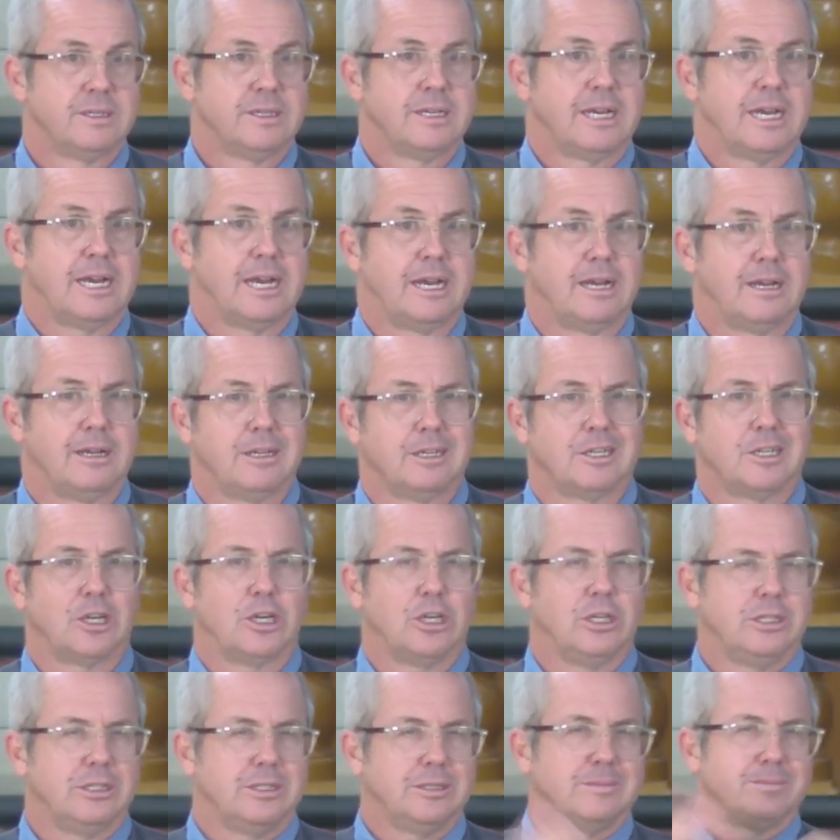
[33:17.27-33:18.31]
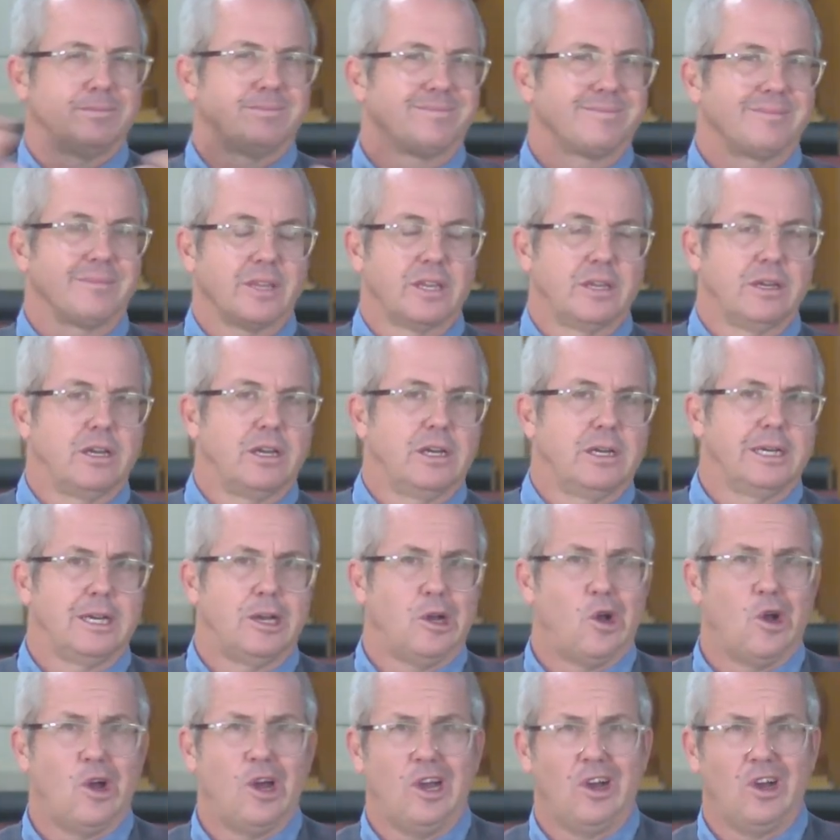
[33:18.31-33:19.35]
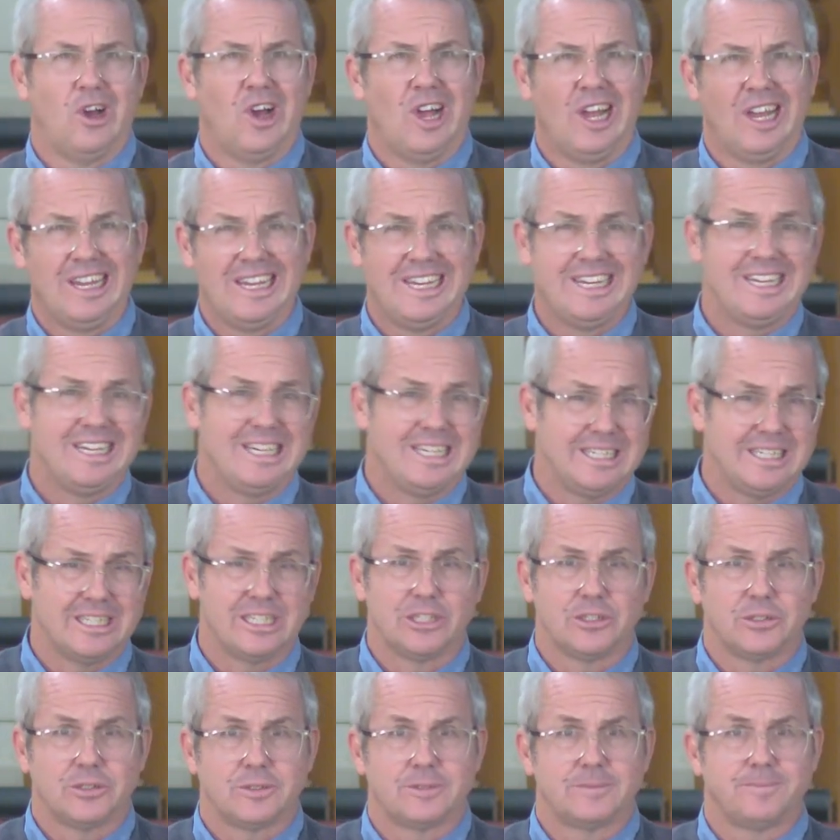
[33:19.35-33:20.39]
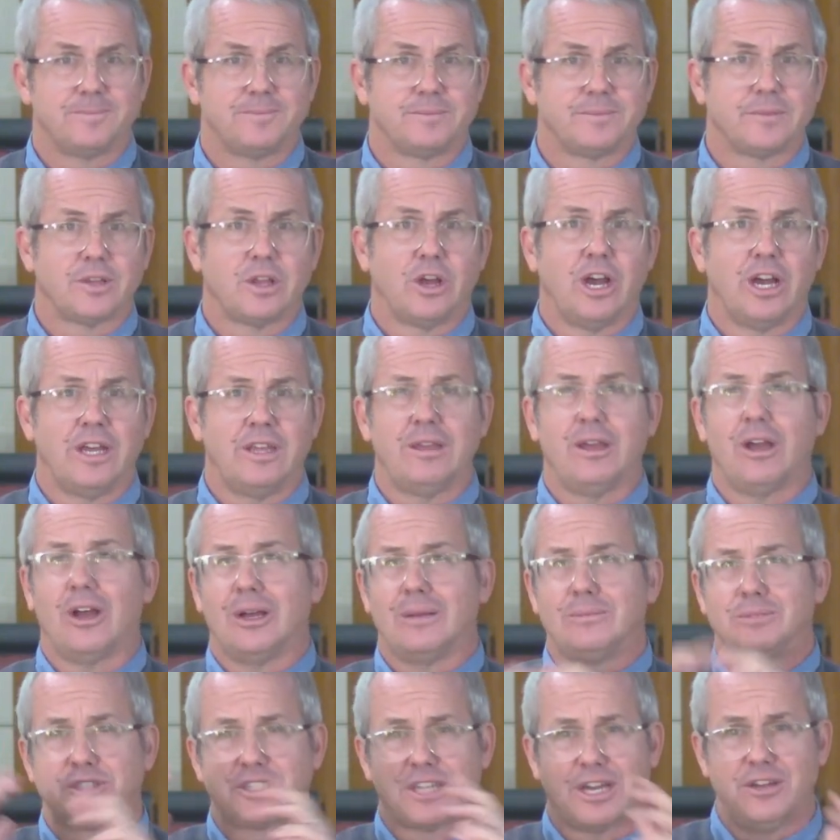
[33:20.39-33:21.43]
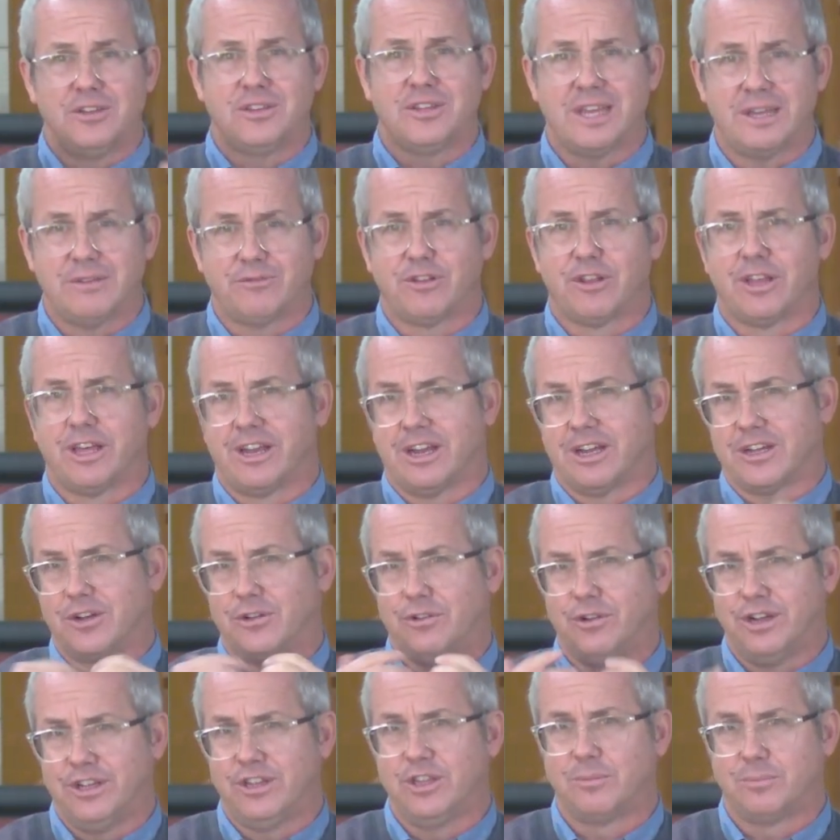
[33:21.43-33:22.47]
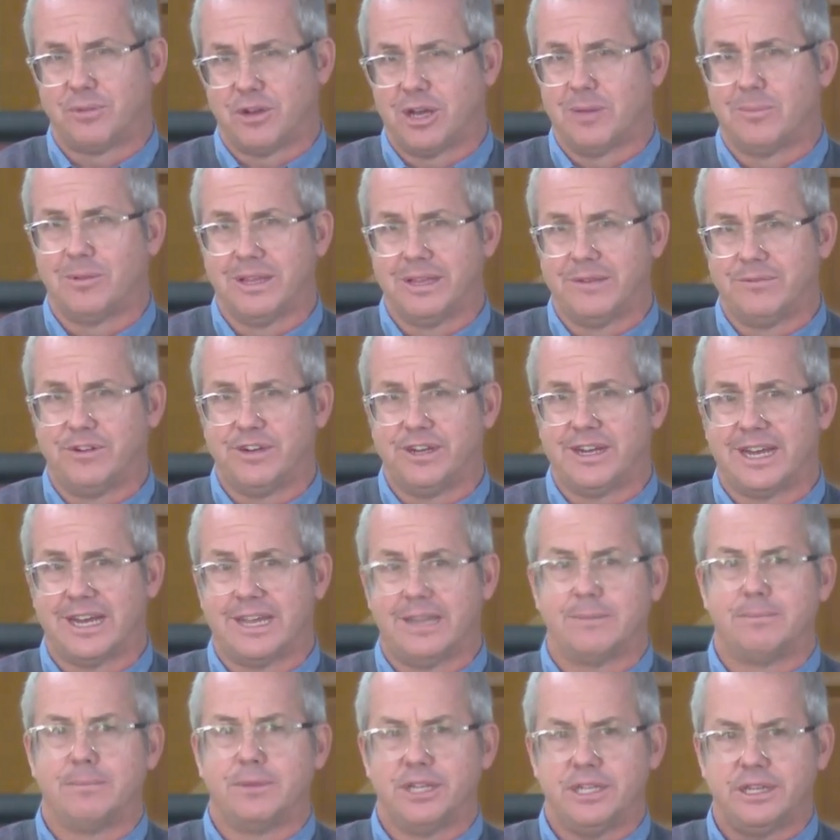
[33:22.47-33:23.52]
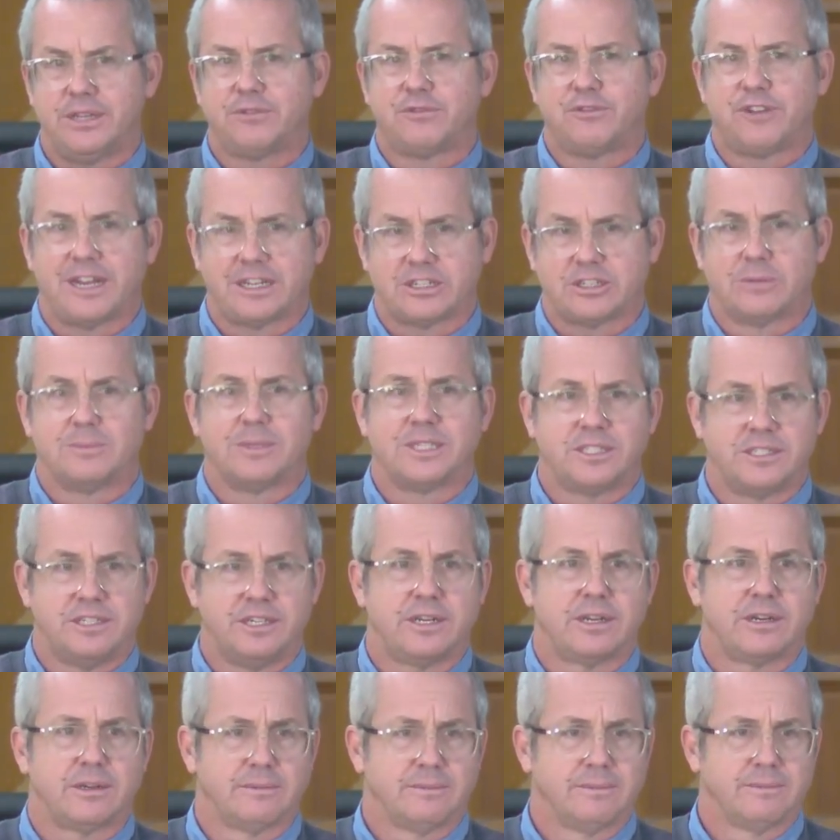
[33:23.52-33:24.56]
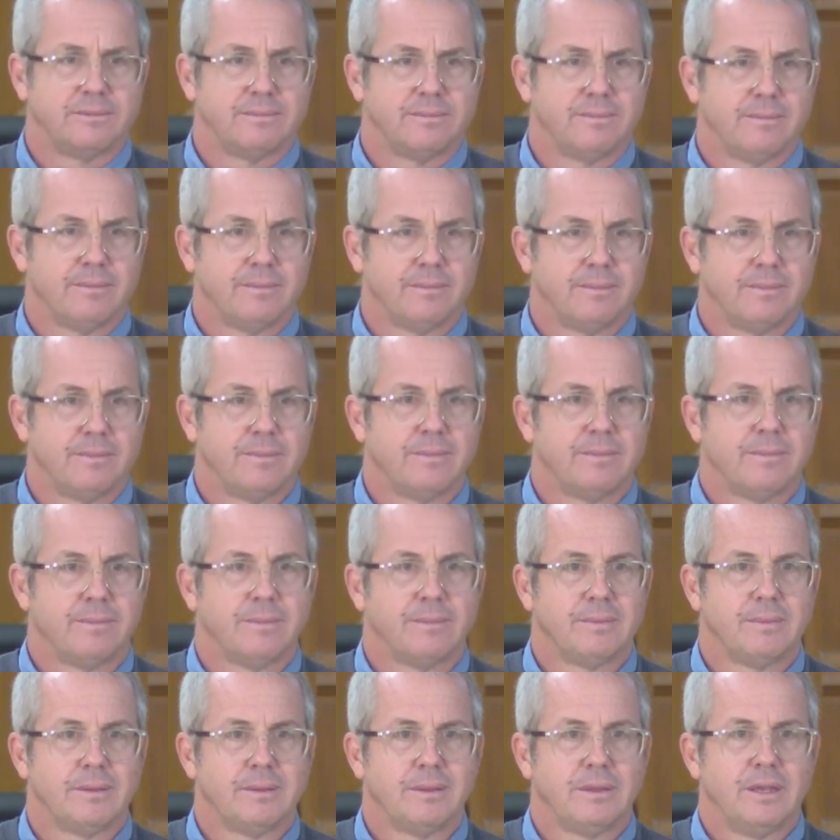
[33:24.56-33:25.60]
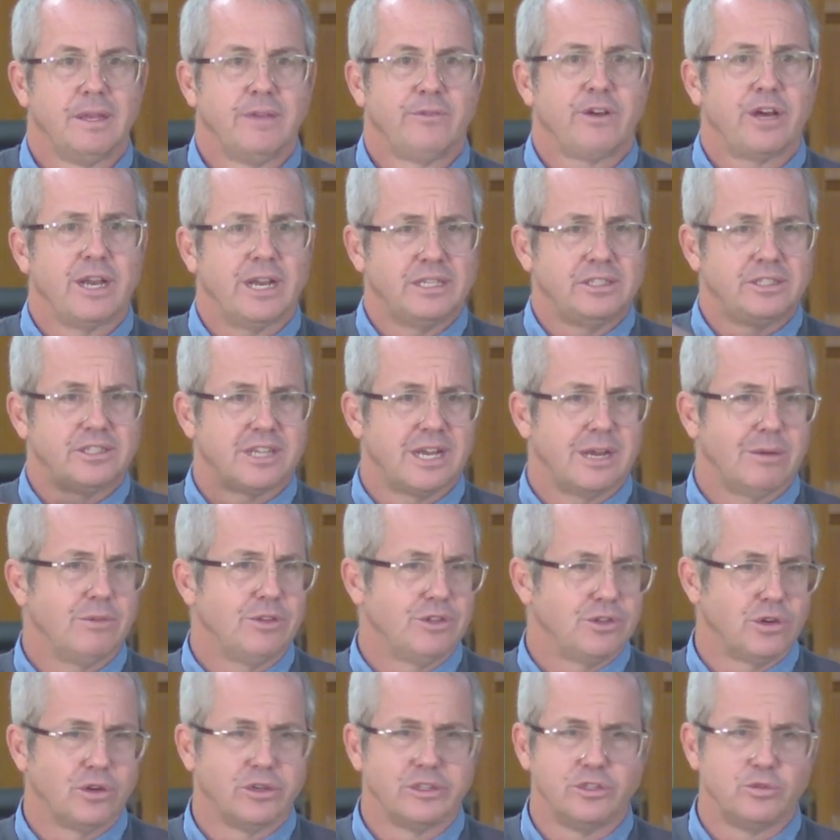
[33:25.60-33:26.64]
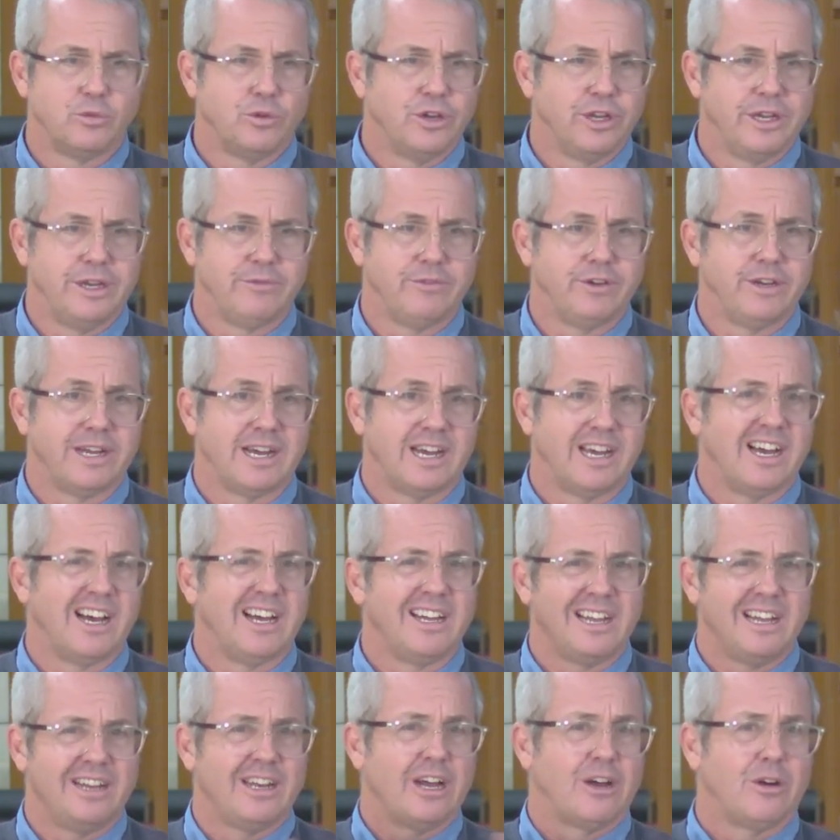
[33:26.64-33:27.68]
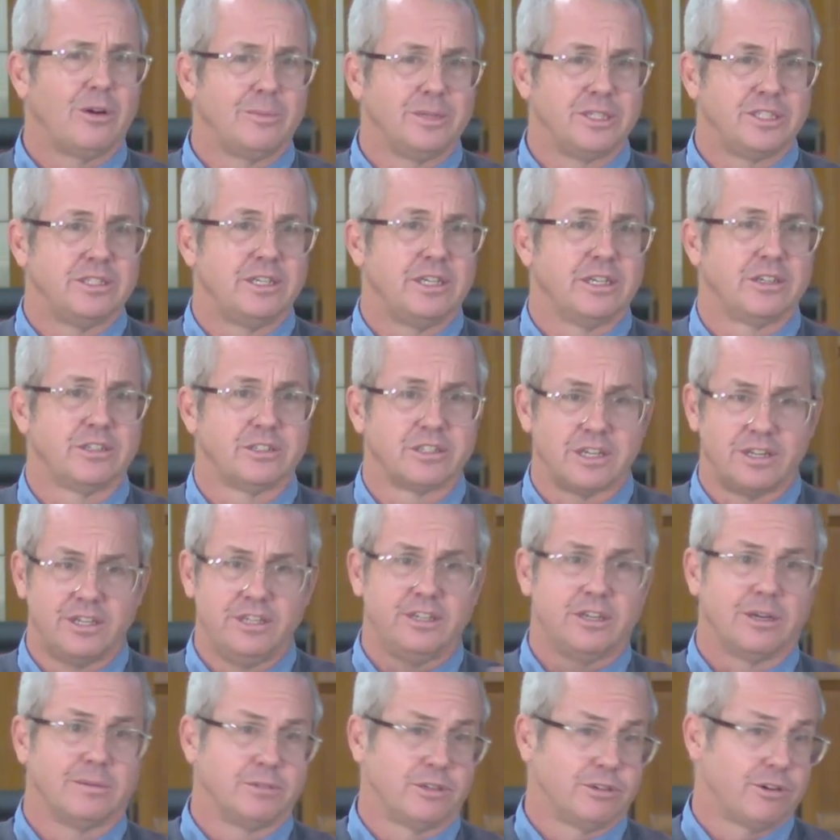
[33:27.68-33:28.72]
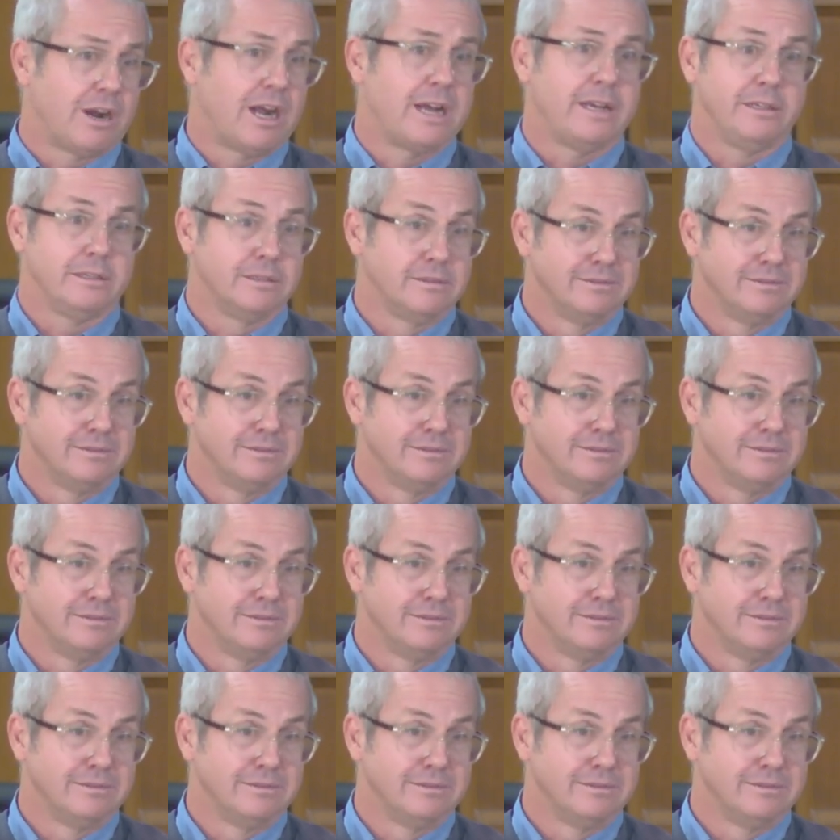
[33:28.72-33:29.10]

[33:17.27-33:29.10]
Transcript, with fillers: Uh, I, I, I, I'm so thankful that I can read the Bible every day and meet the fact I'm a sinner. If I don't start with God's Word every day, I don't know I'm a sinner because I think I'm great.